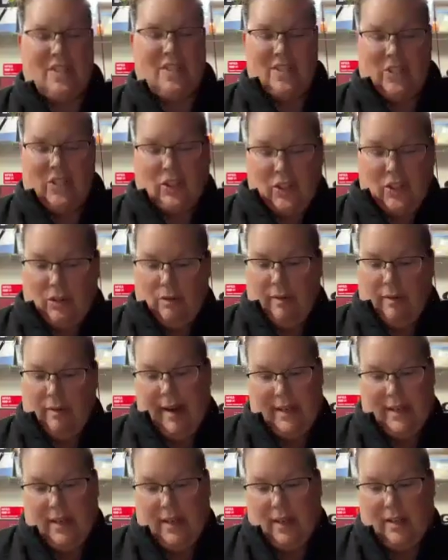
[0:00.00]
sessions are
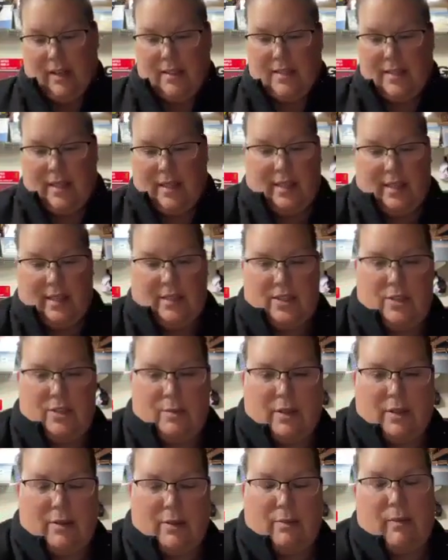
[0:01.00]
great, Kirstie. You're
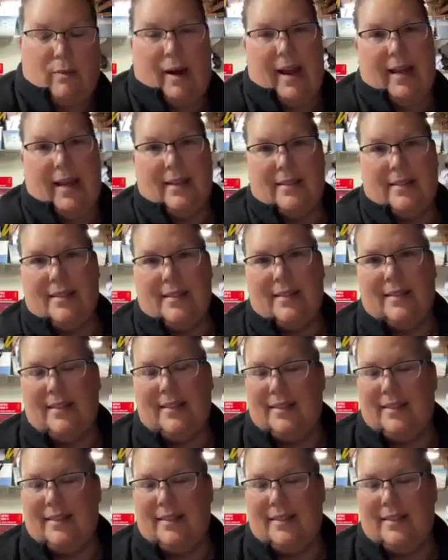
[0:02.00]
doing great.